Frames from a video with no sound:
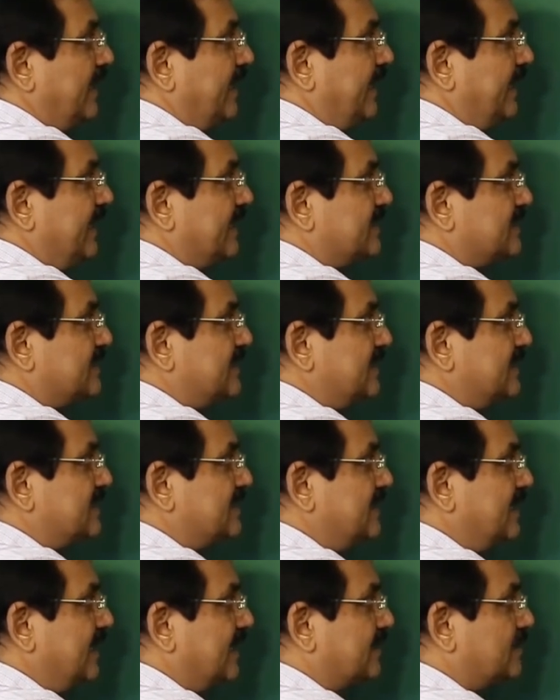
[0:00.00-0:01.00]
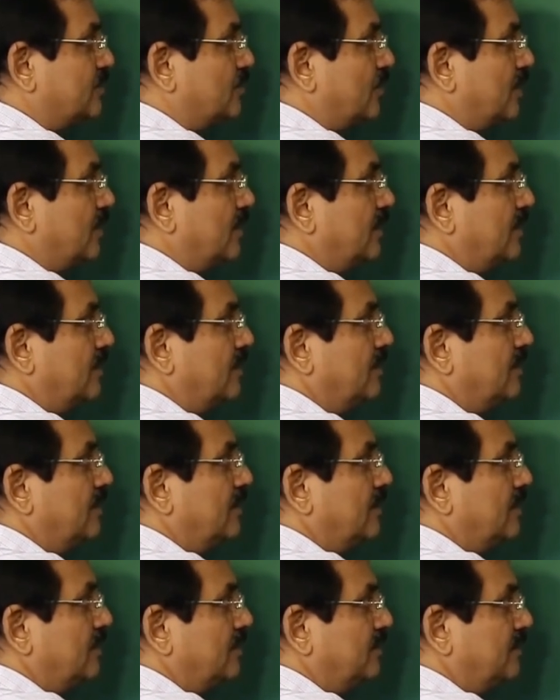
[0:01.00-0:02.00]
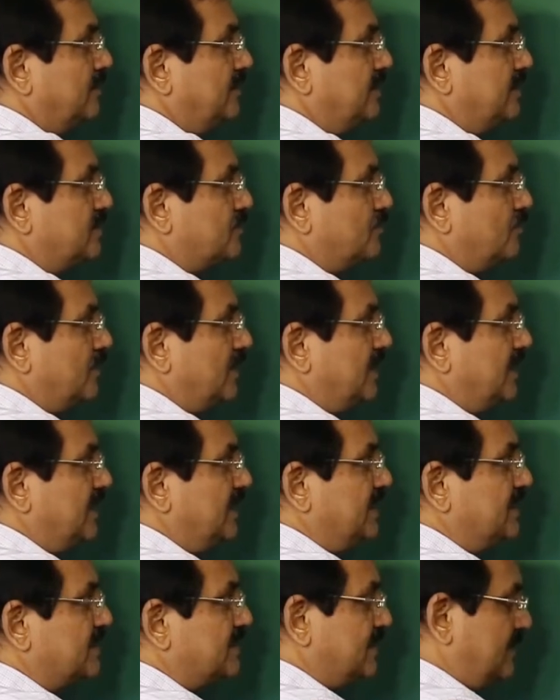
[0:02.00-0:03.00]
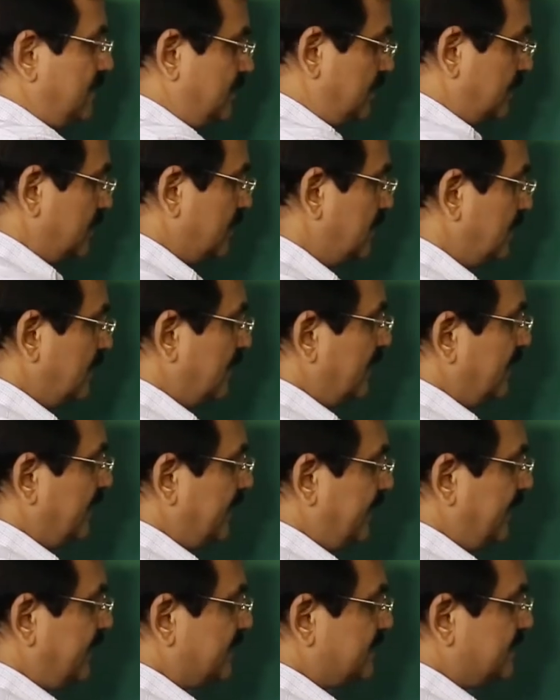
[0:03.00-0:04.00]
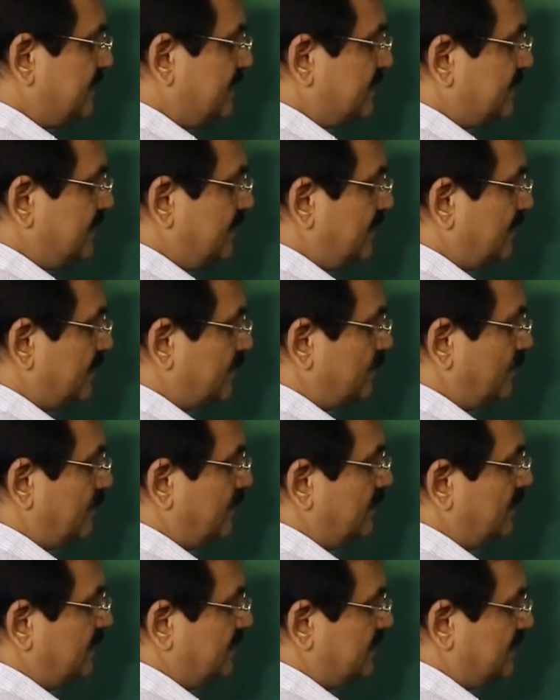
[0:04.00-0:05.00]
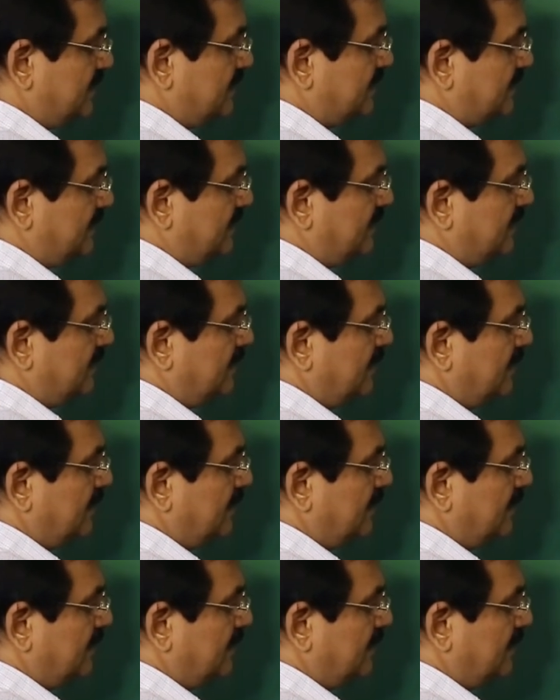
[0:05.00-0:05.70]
excess electron. This one is the excess electron. This is the